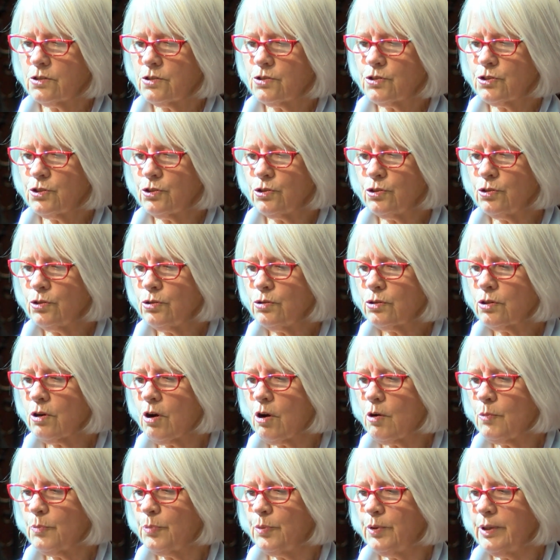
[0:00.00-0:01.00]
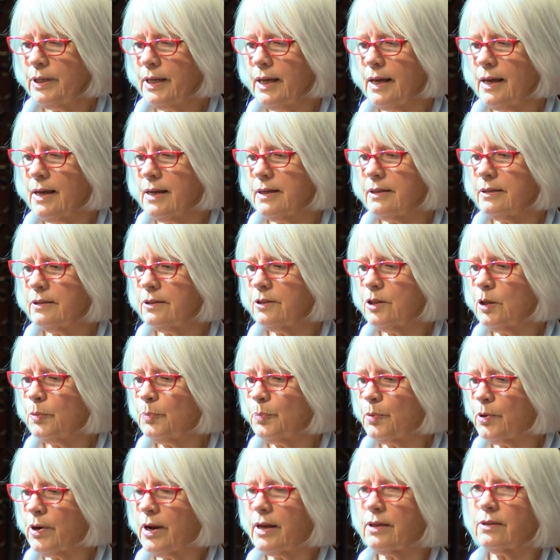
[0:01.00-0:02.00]
Do you comprehend the
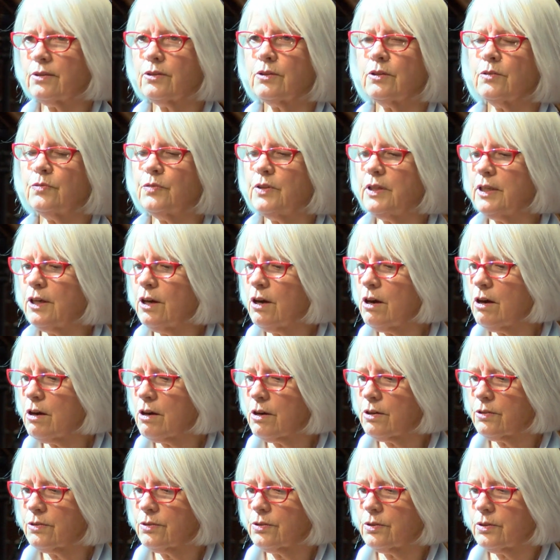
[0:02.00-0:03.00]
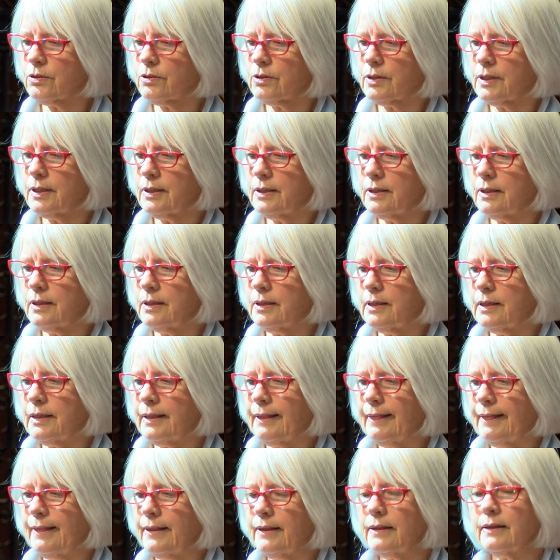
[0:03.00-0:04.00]
breadth of the earth?
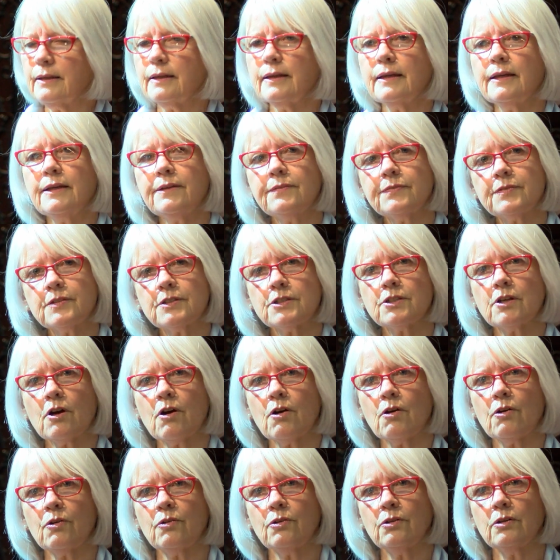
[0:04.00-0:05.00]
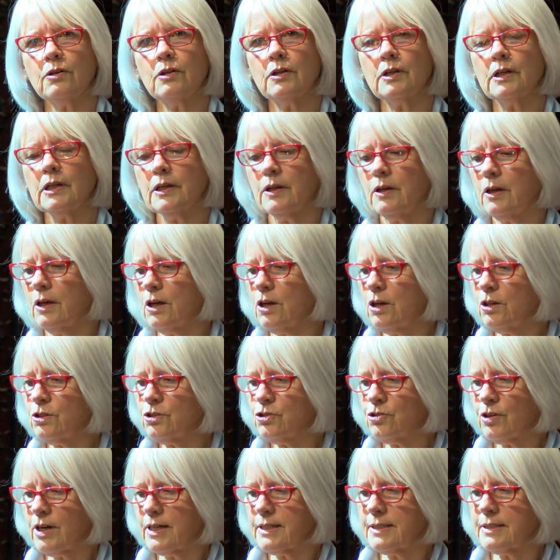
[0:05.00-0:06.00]
If so,
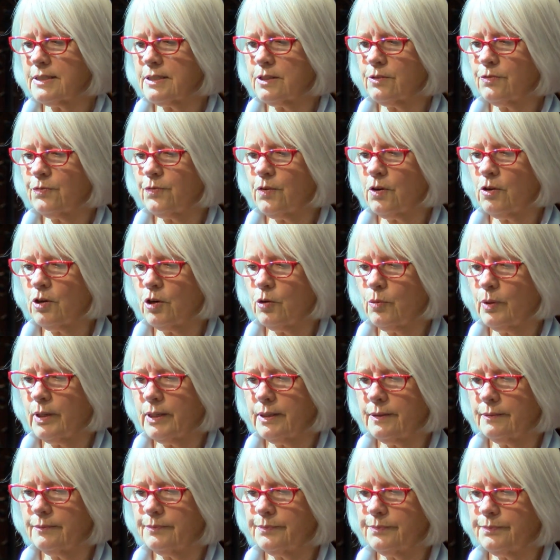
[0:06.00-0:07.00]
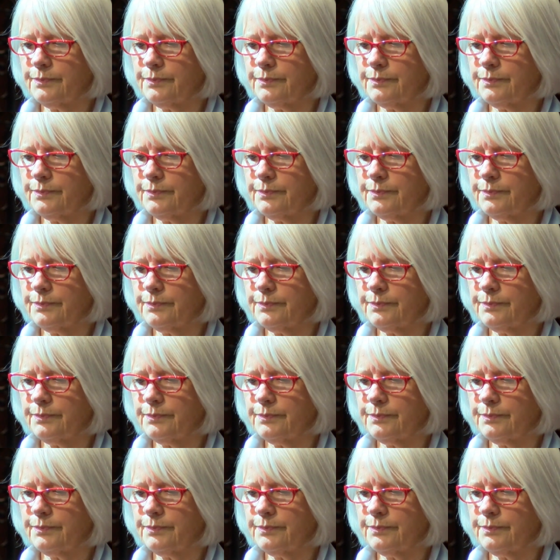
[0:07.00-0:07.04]
address the following.